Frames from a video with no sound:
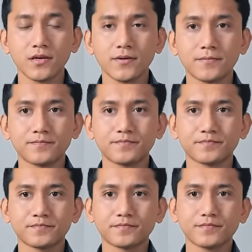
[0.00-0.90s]

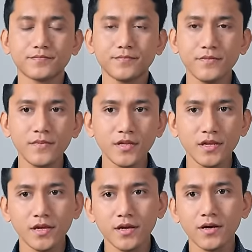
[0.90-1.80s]
[no speech]